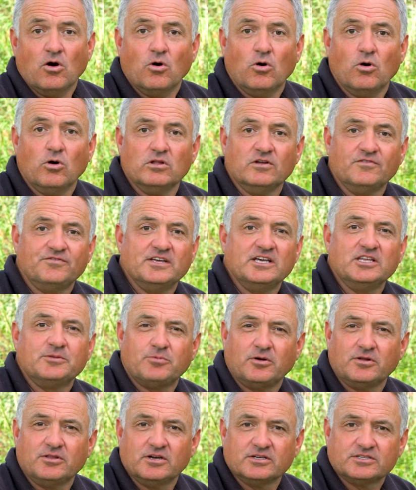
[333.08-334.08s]
All of these
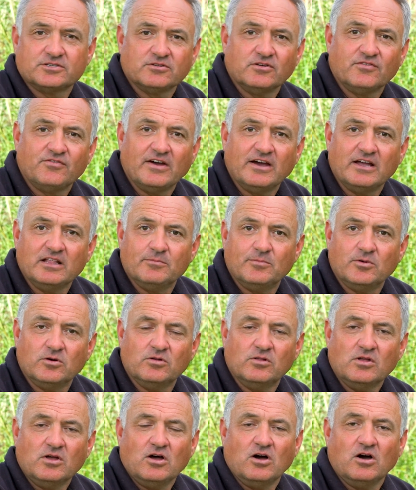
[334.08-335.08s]
products are
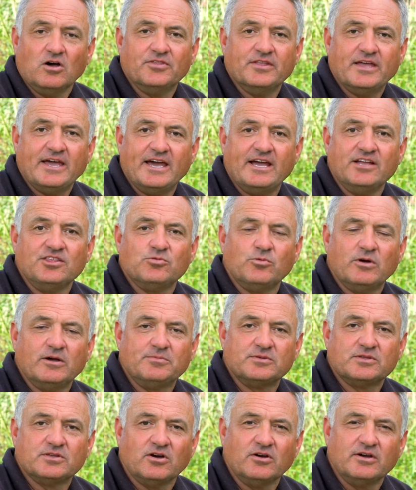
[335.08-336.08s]
available on the Edge
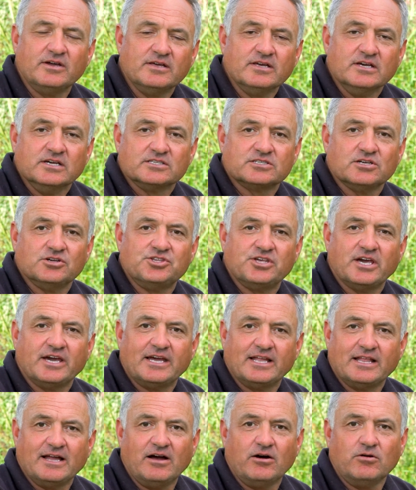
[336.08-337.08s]
website, so
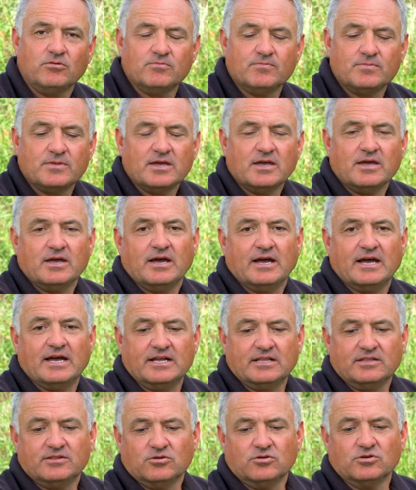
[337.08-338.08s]
check it out,
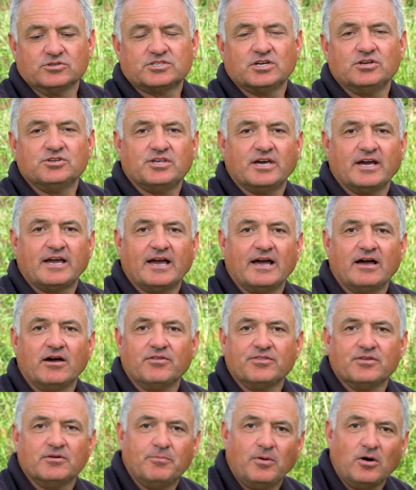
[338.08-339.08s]
and also check
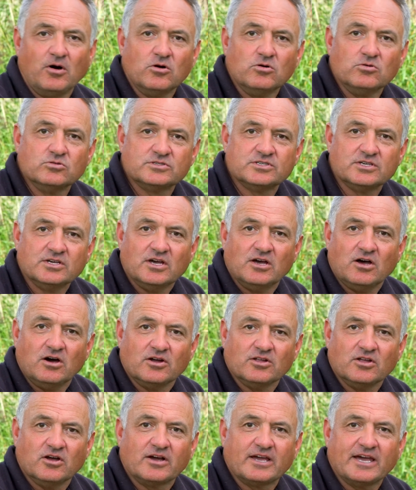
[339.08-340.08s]
out the poles
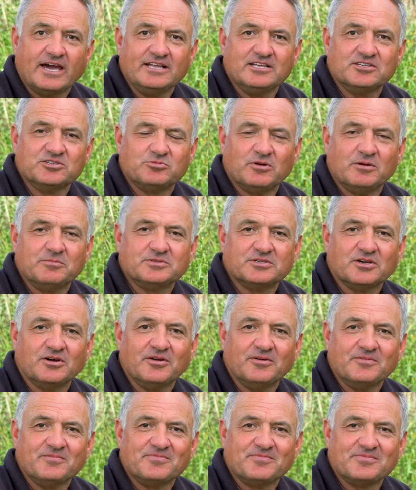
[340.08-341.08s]
on our Cadence
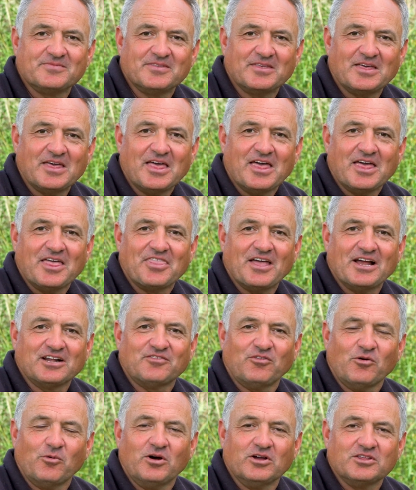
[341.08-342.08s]
website. Thanks for